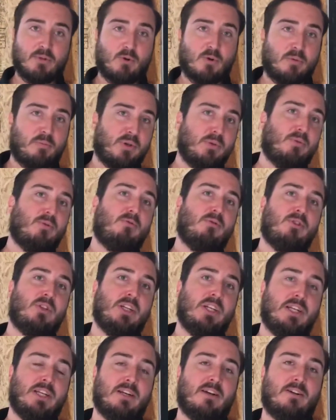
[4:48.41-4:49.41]
But what people
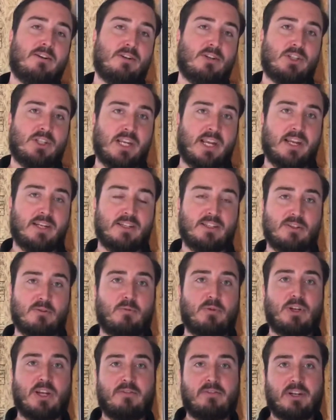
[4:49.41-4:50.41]
really need to understand is that
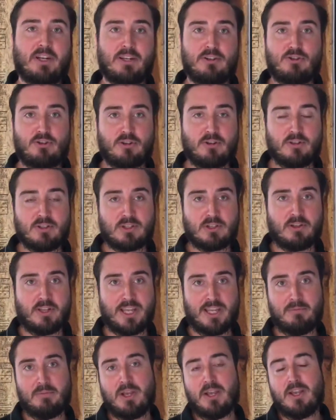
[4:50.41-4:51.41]
when you have an insurance
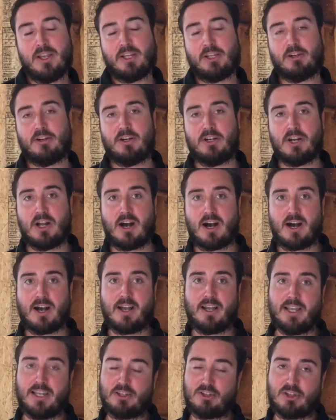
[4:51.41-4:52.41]
claim, it's
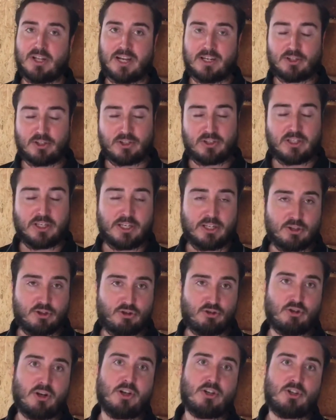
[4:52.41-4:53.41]
not just the
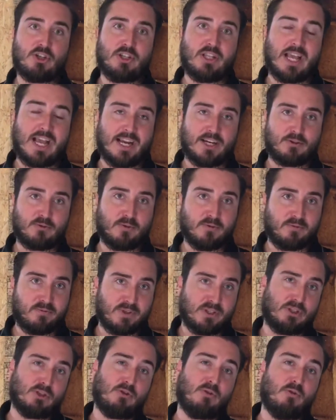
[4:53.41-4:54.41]
construction, the actual
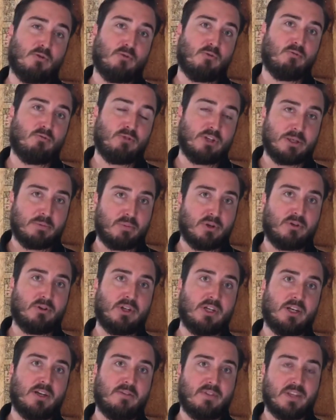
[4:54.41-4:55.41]
physical
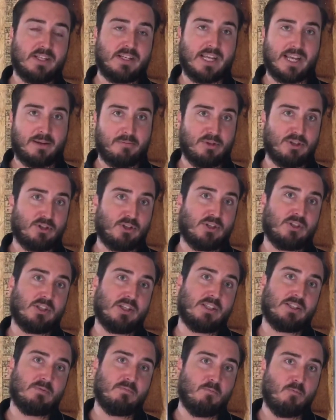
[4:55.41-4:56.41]
rebuilding of the damages.
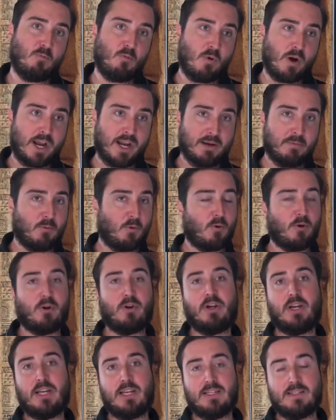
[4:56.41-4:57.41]
It's way
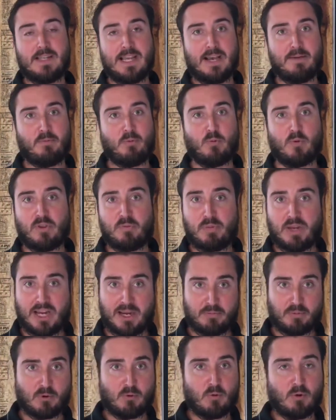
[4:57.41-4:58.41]
more in depth with
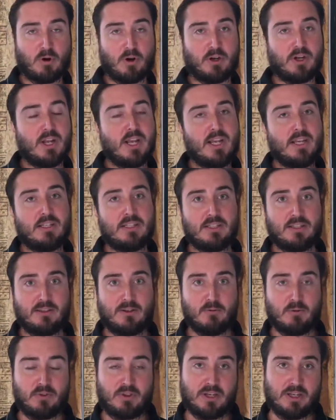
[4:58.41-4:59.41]
paperwork,
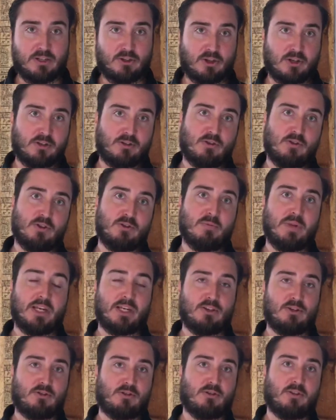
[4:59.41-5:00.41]
dealing with the adjusters,
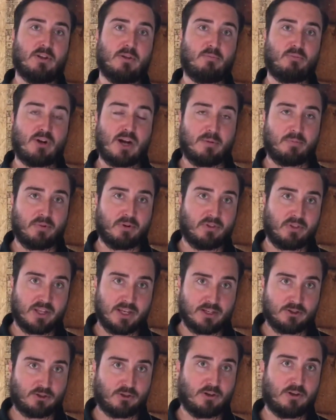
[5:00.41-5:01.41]
making sure the proper
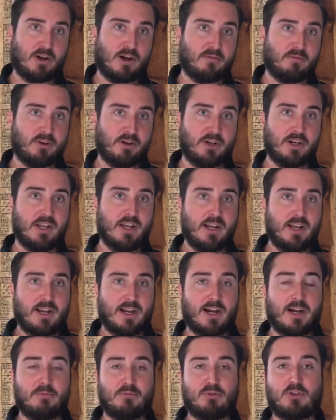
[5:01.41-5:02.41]
things are covered.
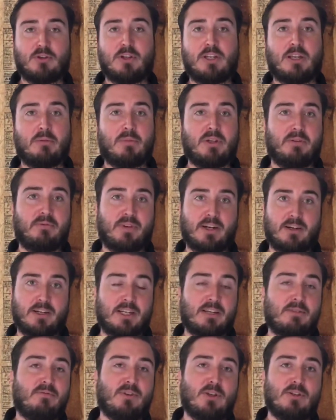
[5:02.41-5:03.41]
So it can be
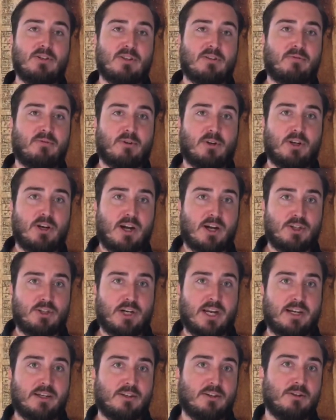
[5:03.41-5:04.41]
very confusing for a
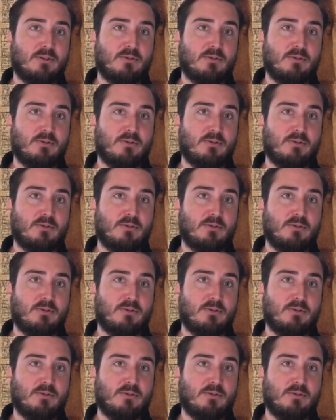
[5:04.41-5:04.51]
contractor